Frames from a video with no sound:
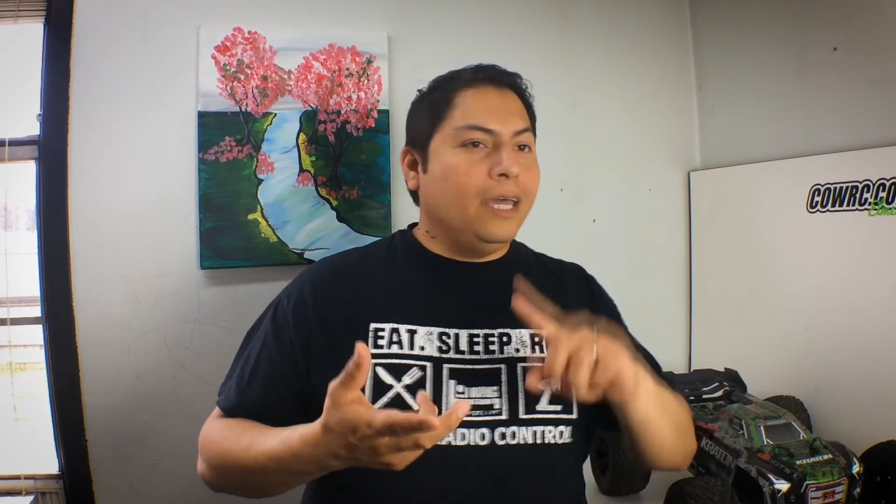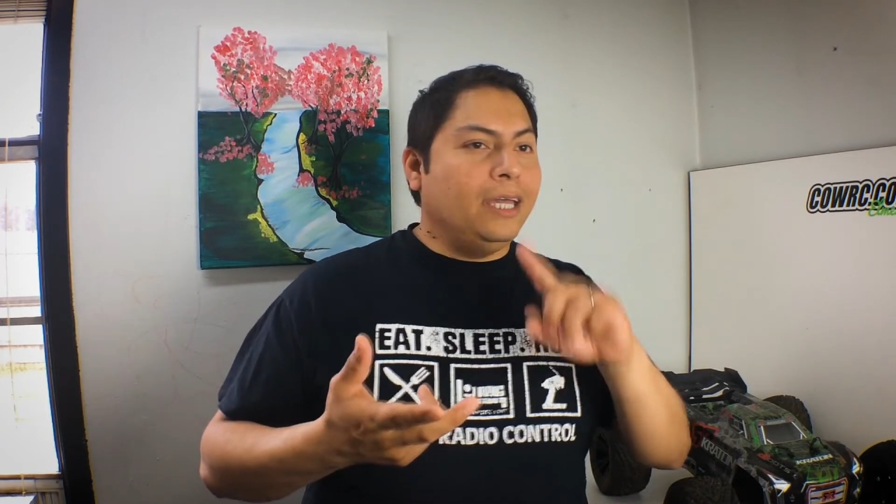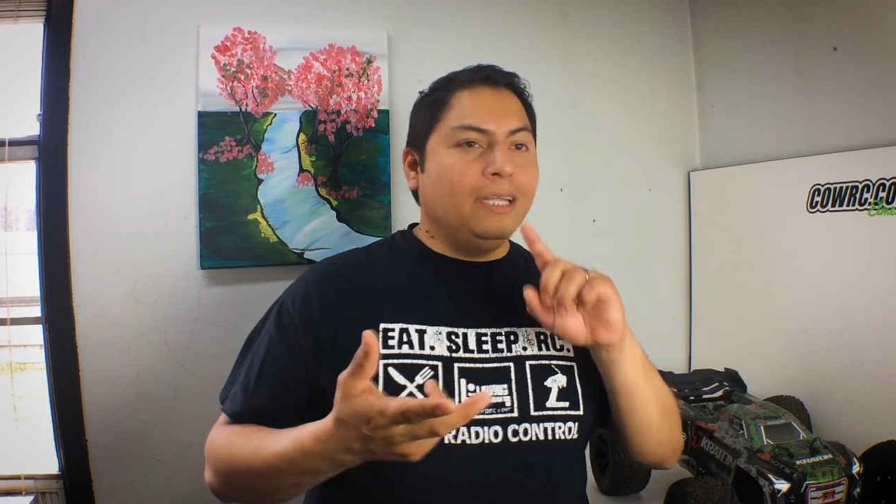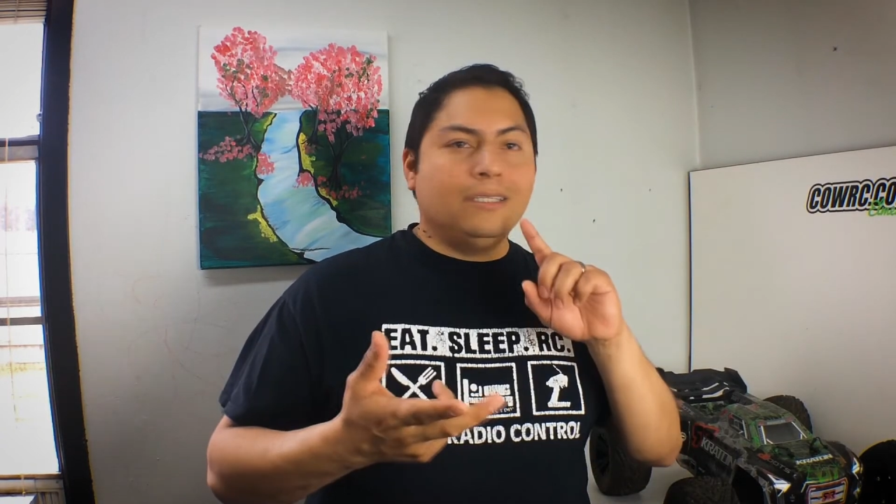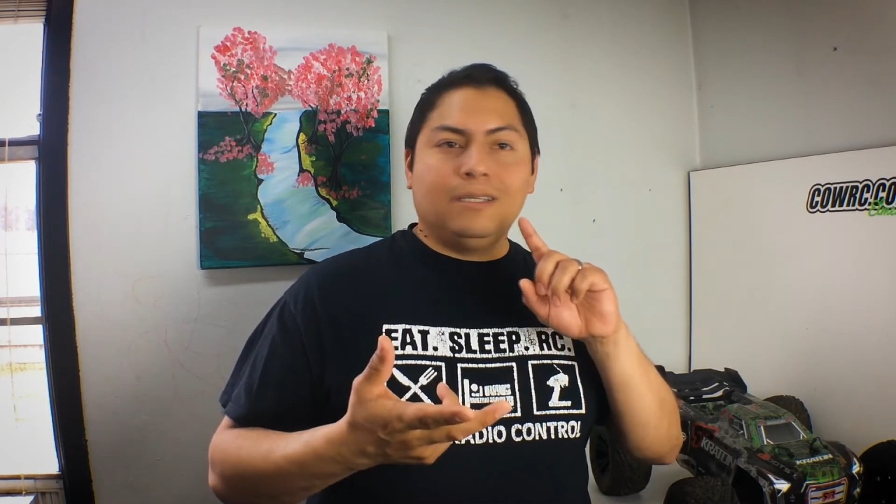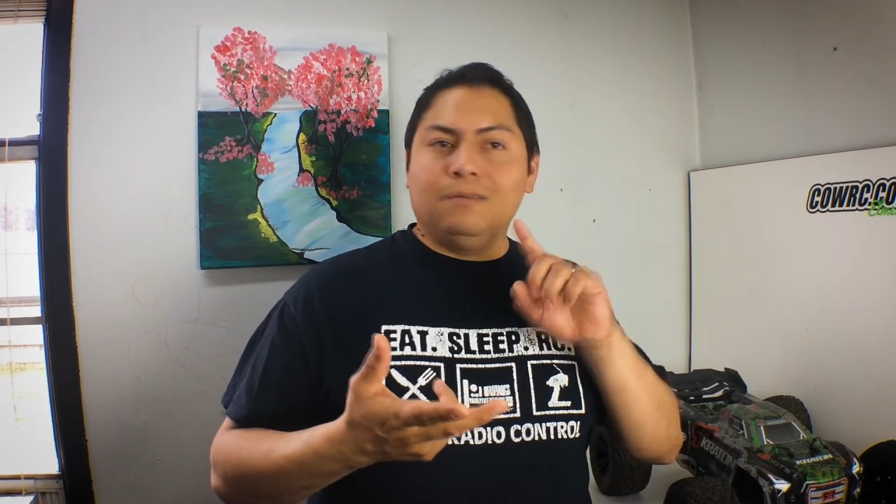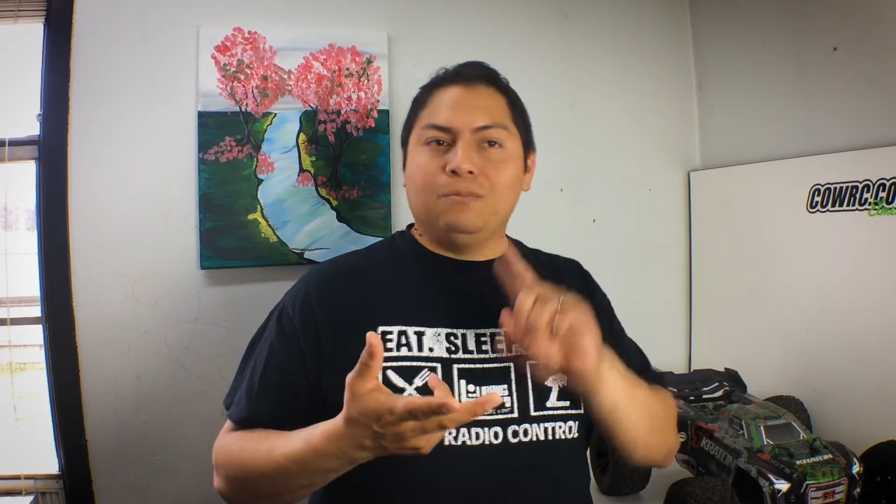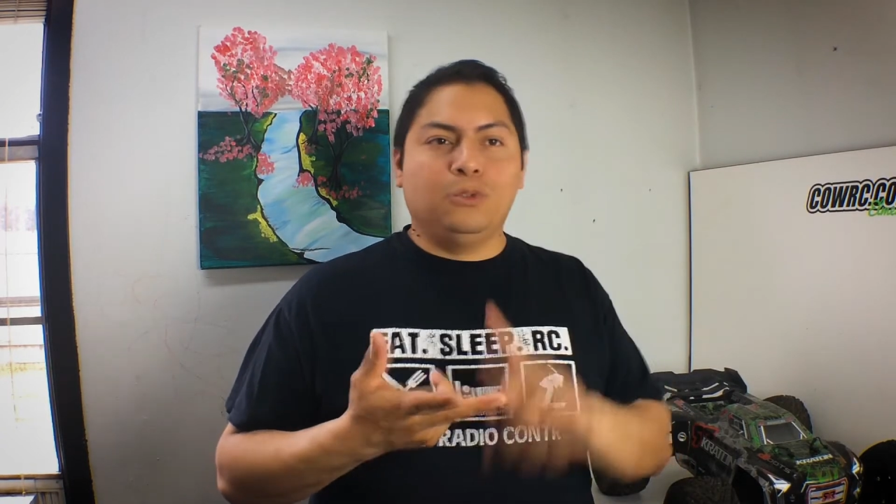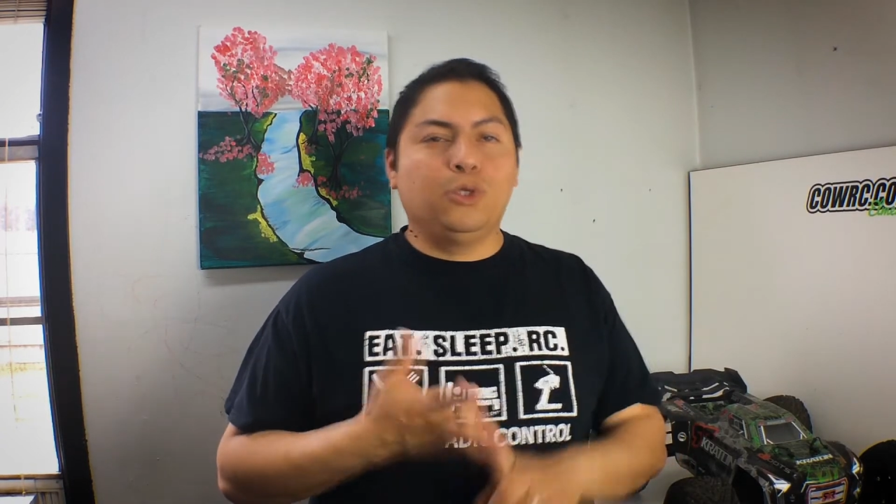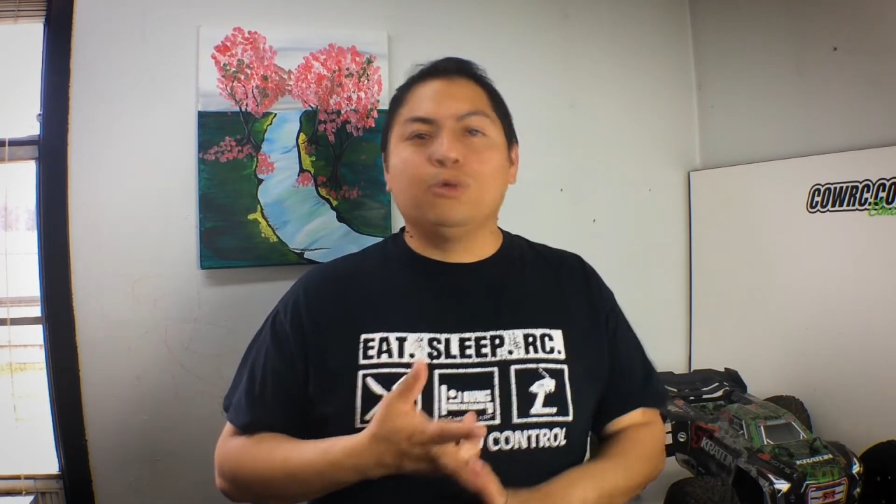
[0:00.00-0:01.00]
it is
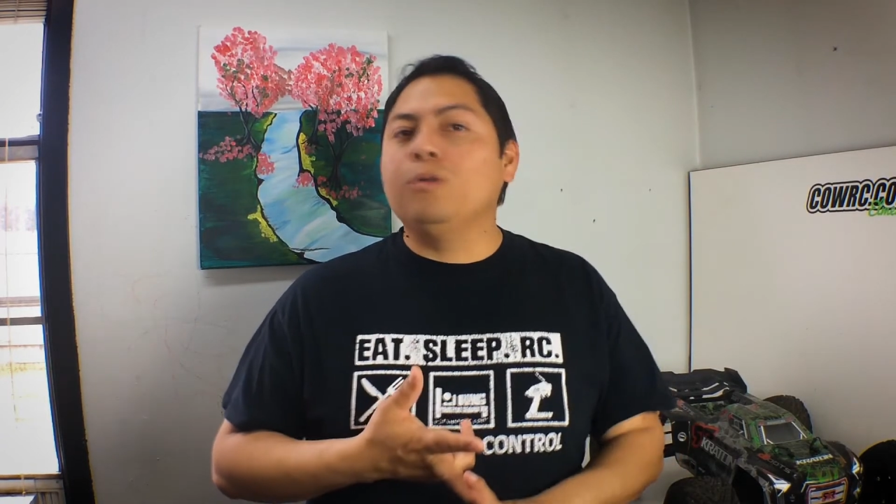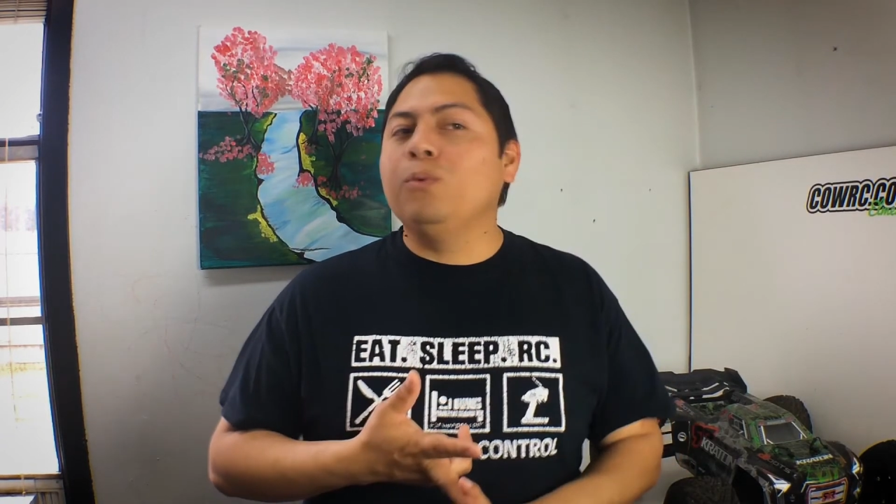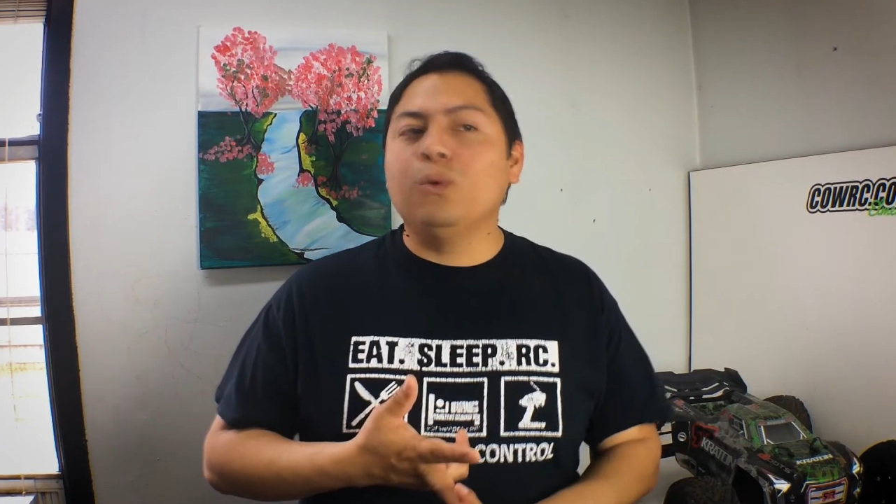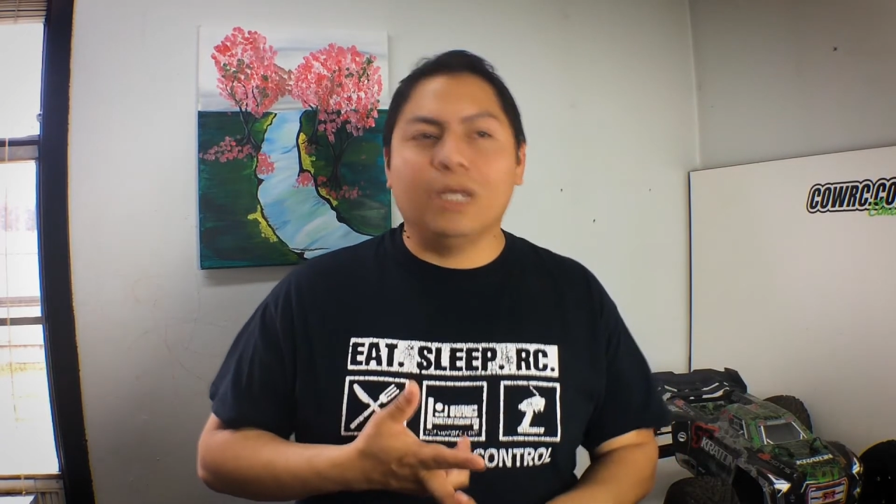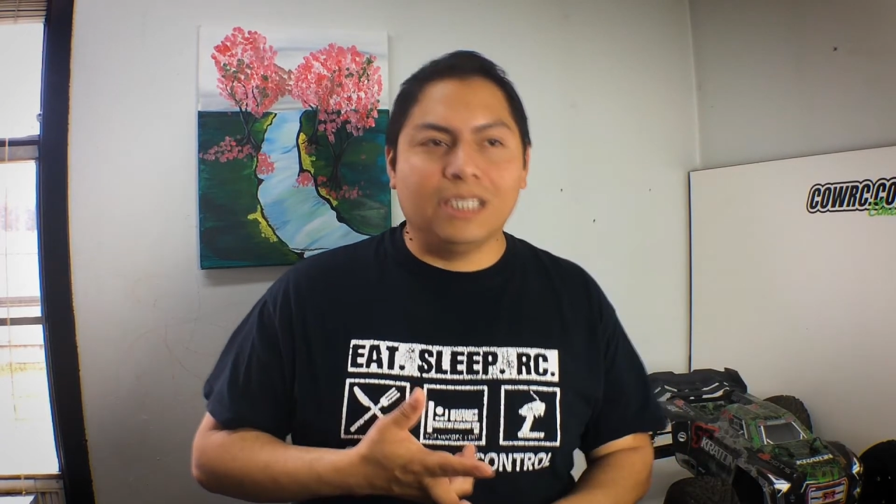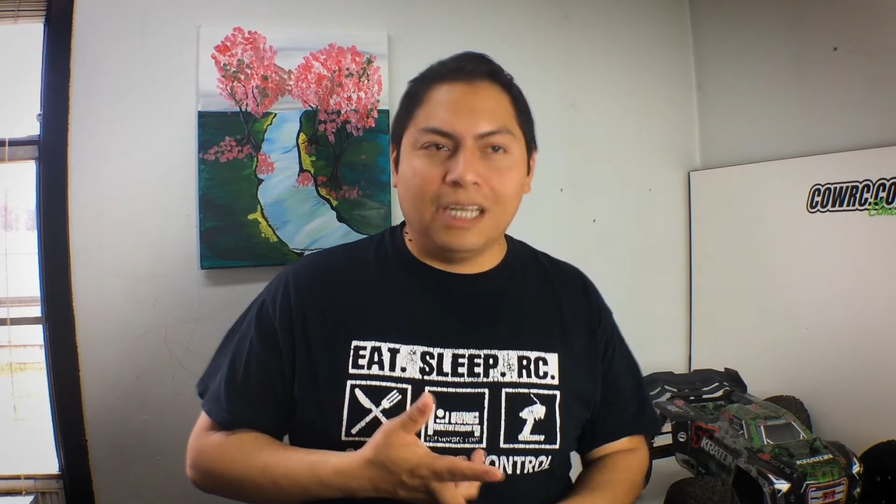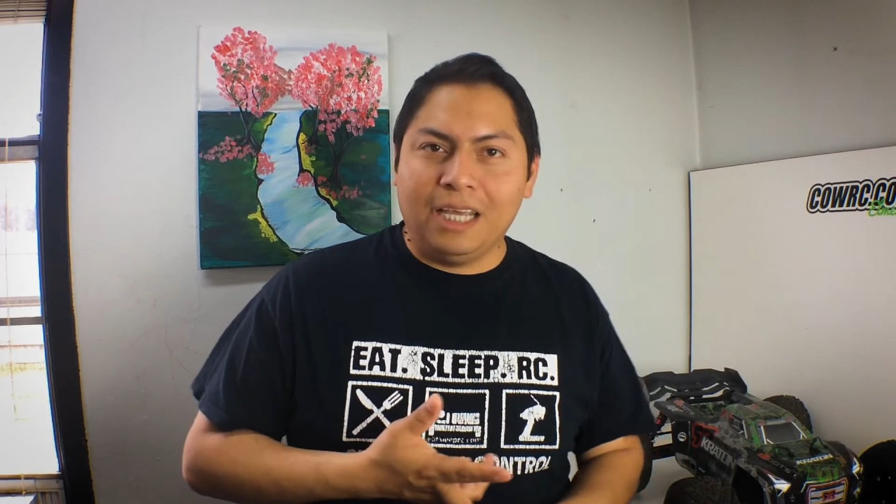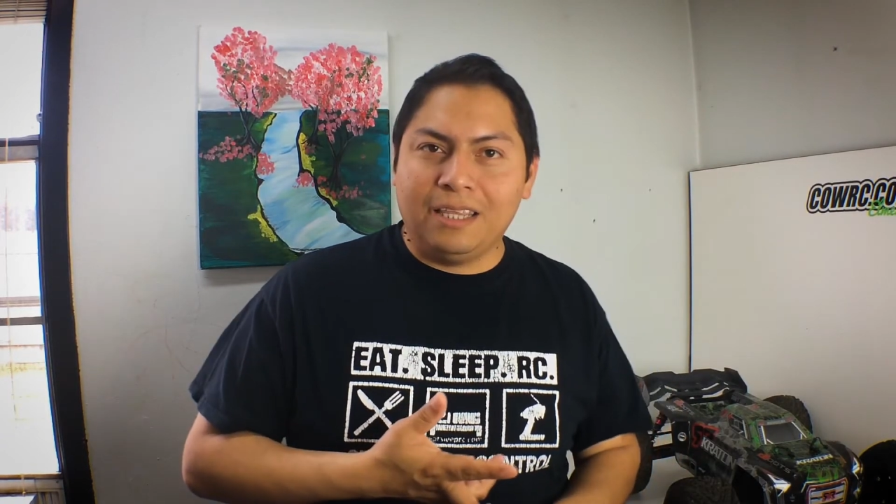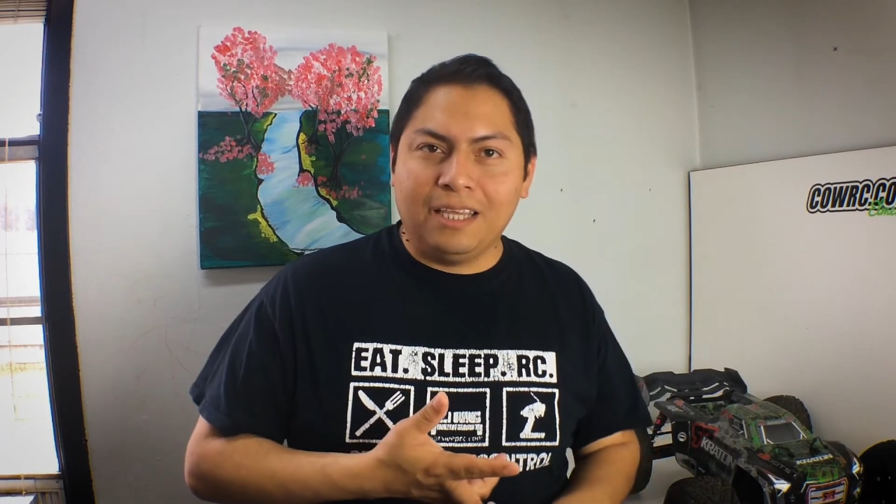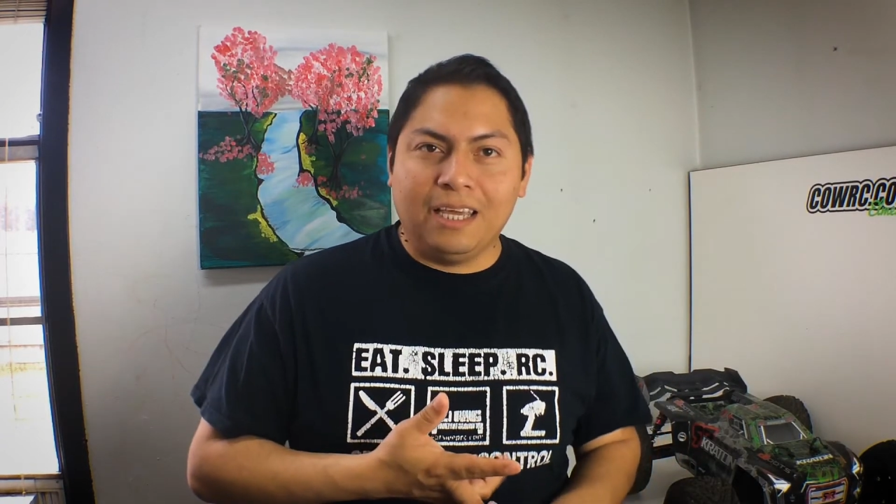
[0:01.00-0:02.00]
durable as
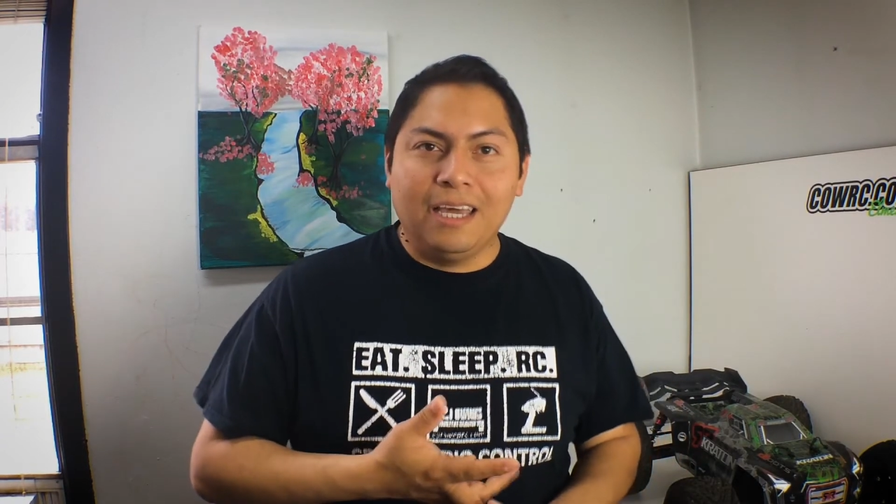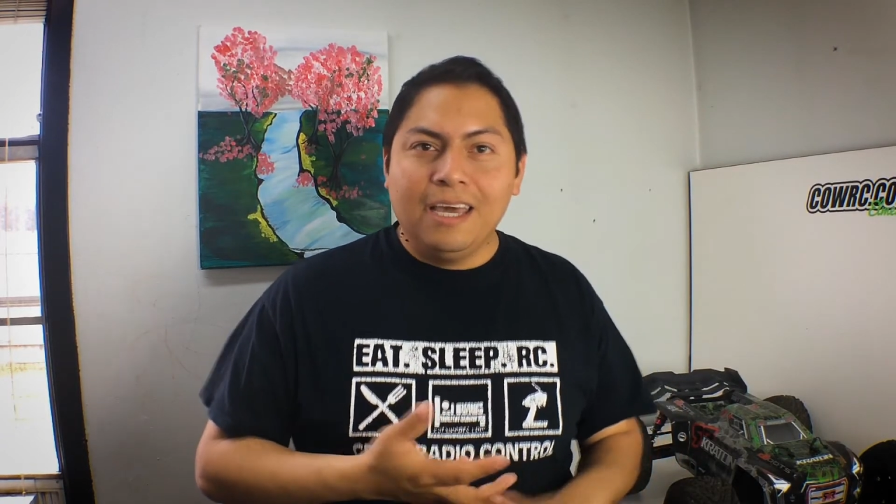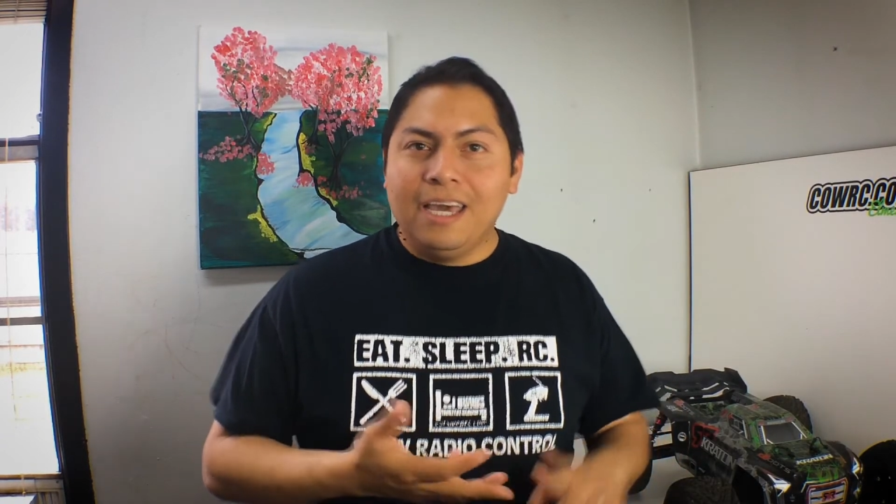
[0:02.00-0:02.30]
anything,